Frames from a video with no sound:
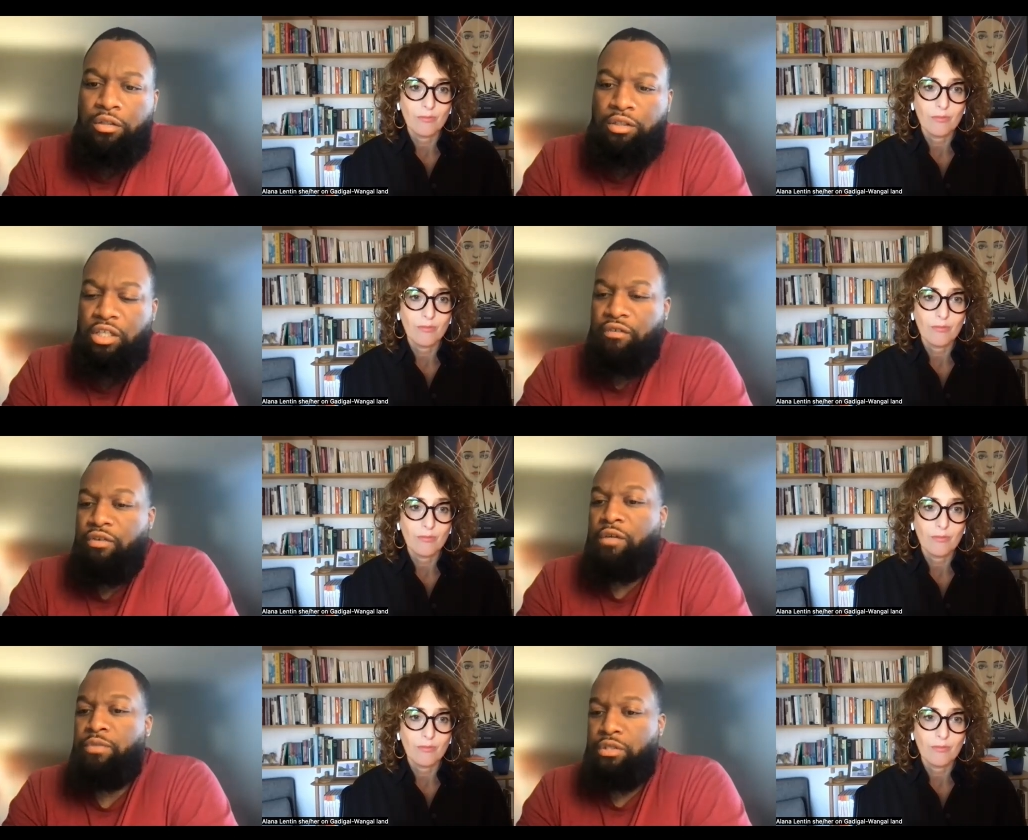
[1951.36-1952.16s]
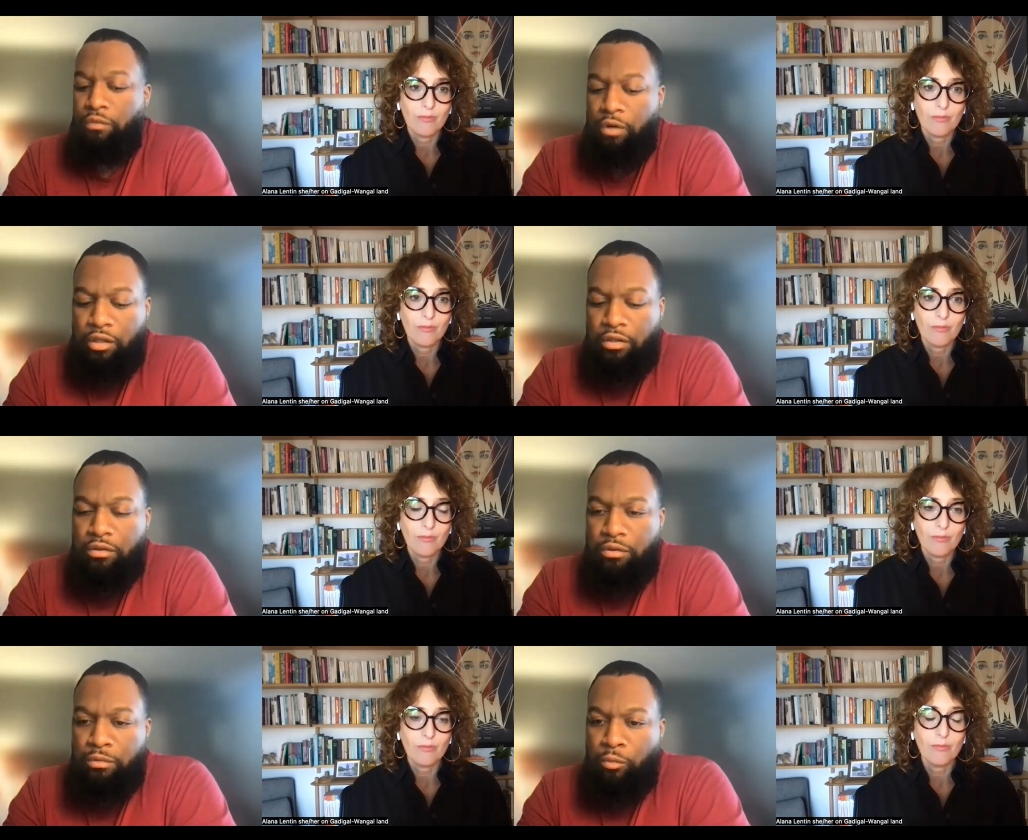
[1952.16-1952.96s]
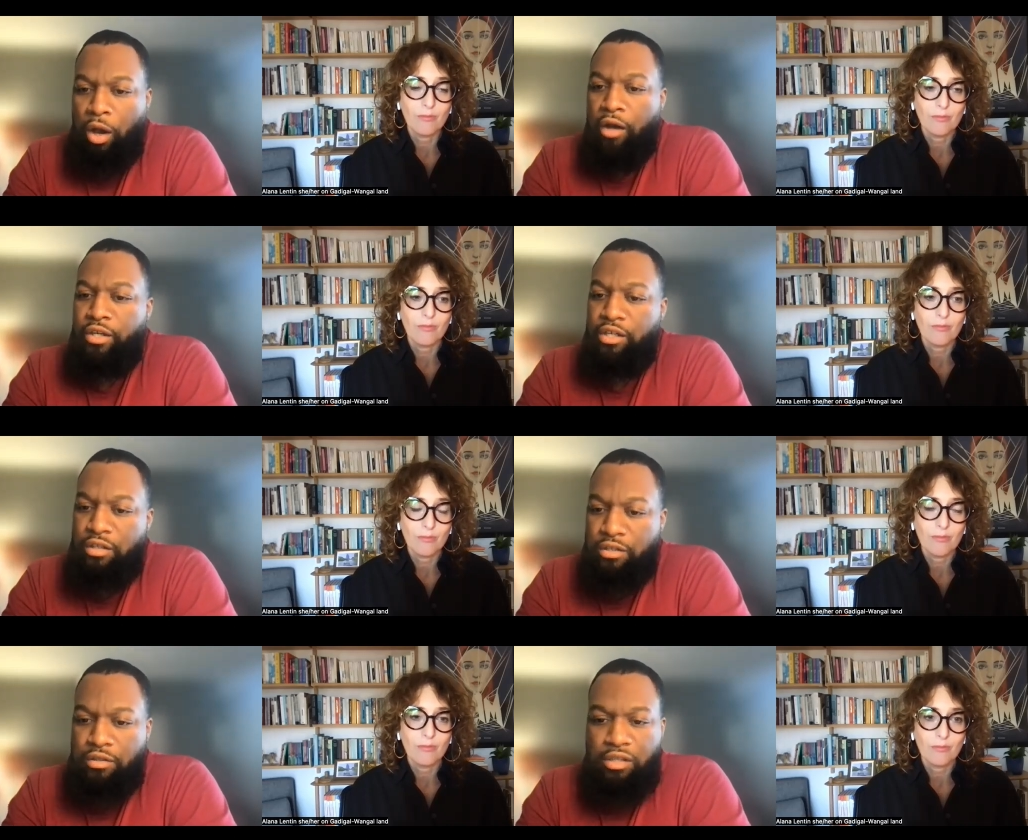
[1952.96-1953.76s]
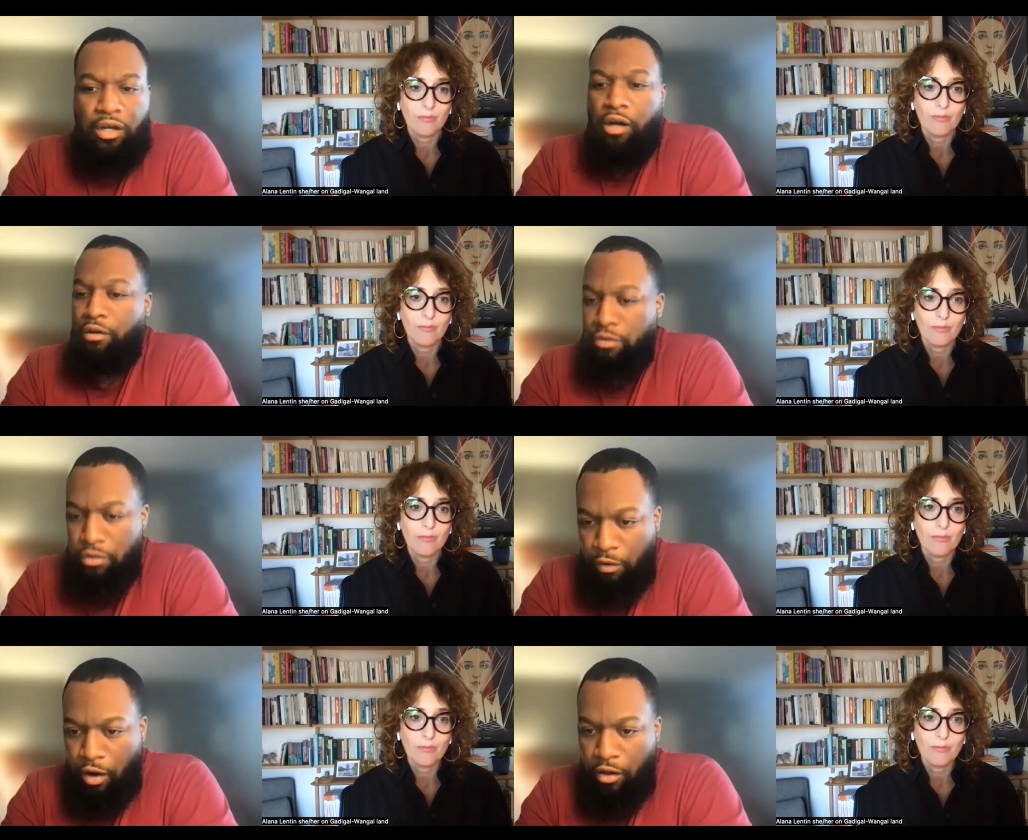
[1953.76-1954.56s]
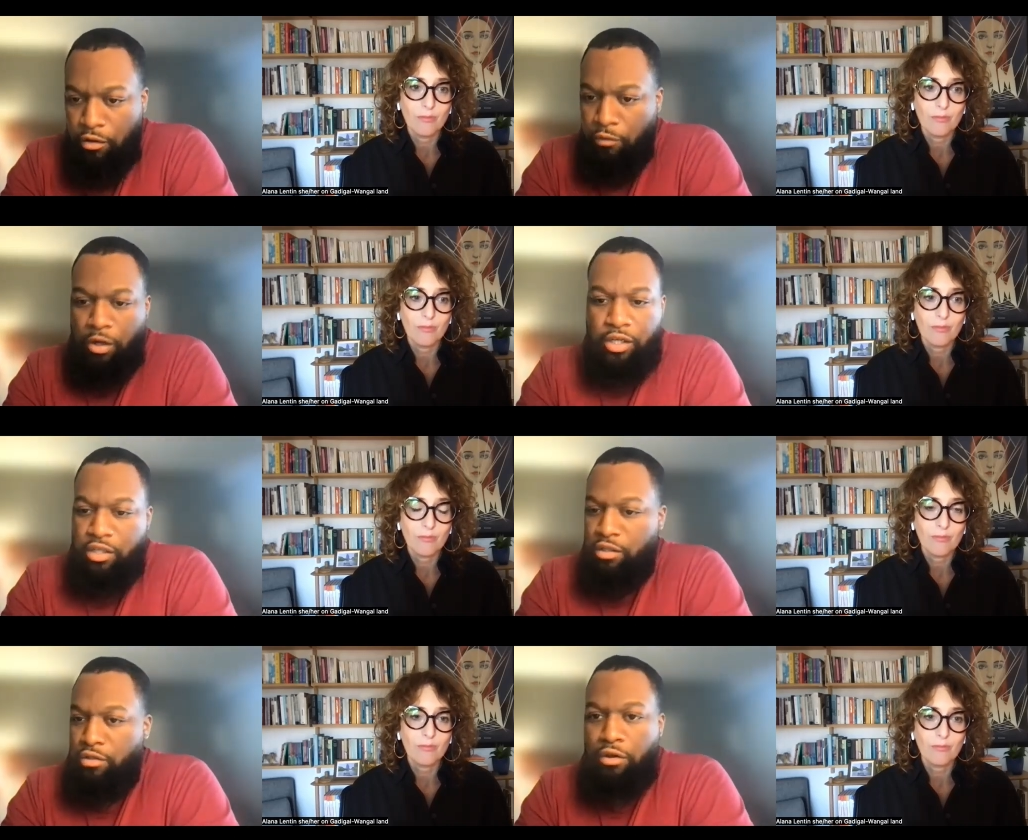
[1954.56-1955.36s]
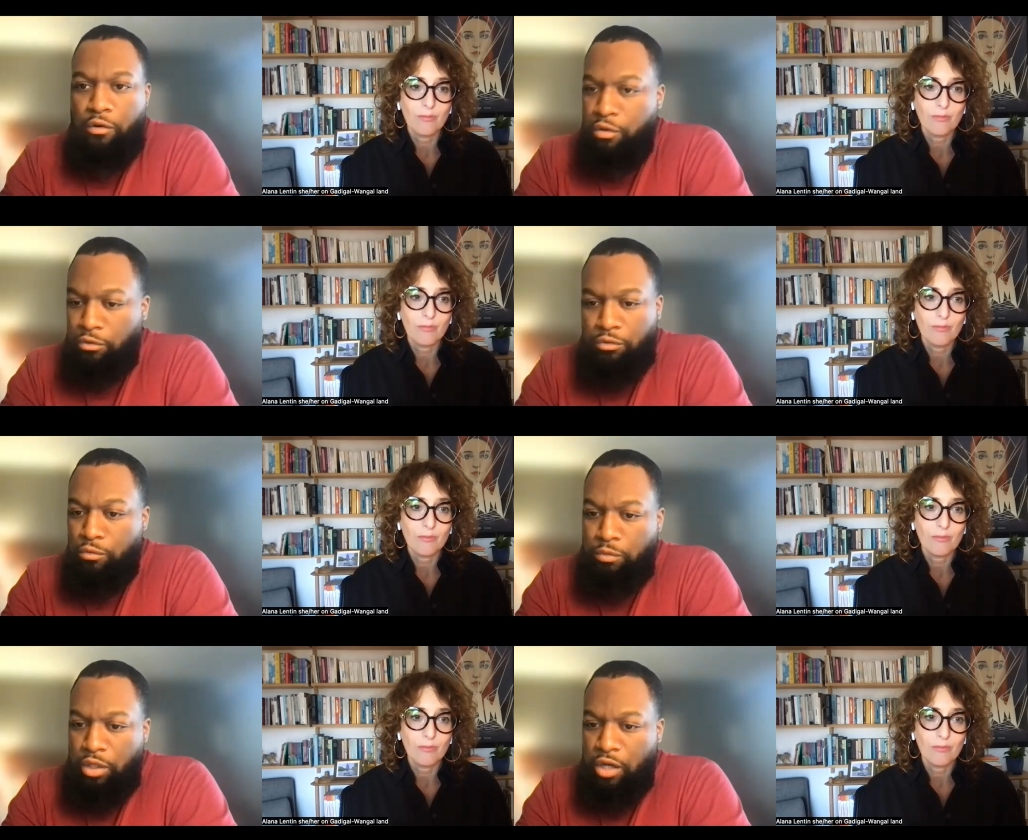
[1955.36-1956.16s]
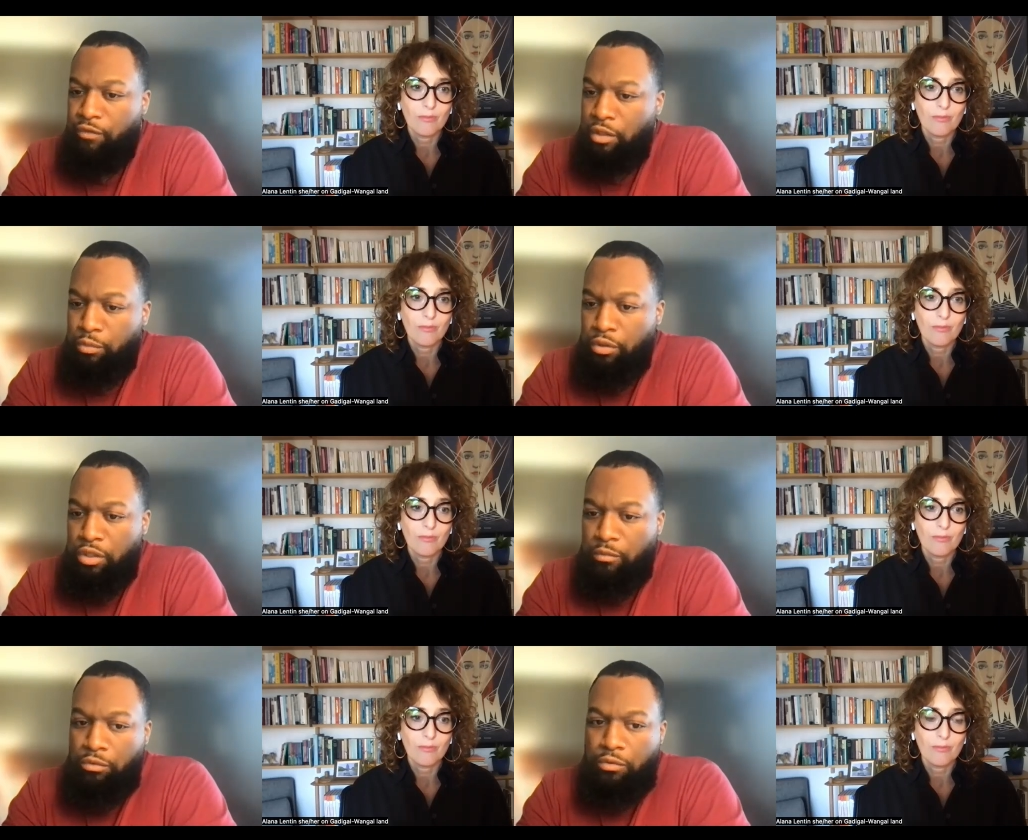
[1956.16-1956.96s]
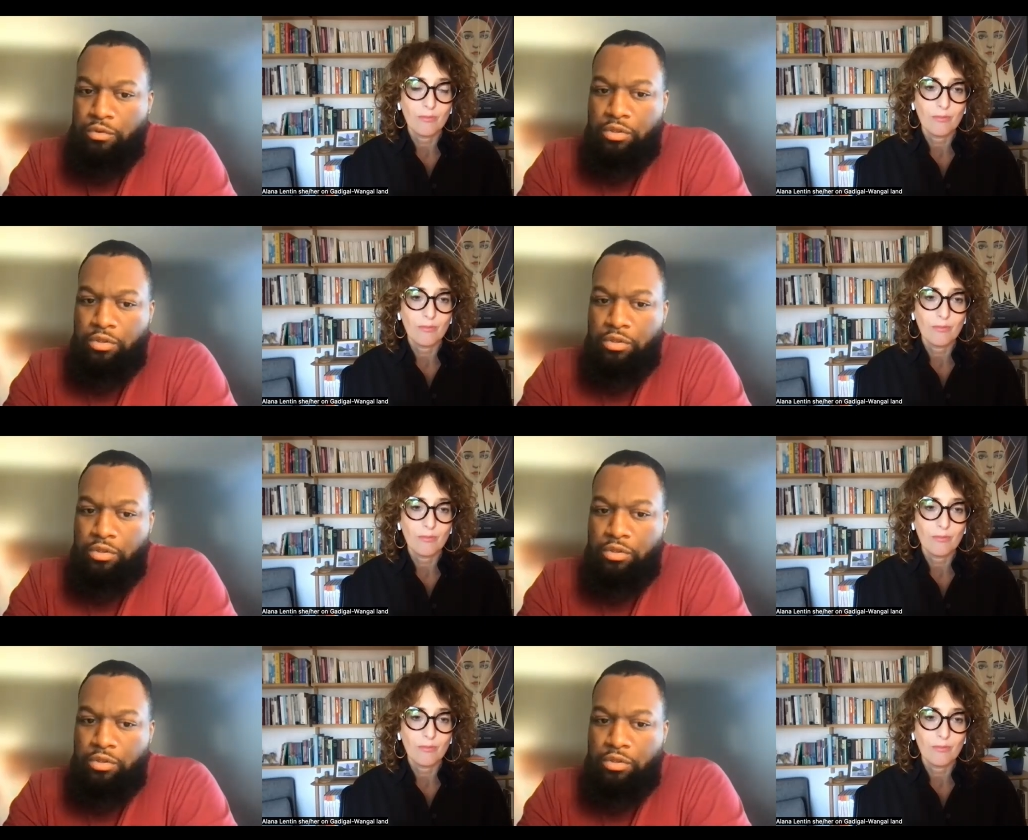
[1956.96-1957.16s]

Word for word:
Speaker 1: to give him strength mm while mm-hmm. he's in a hunger strike or while he's mm going through whatever they're putting him through.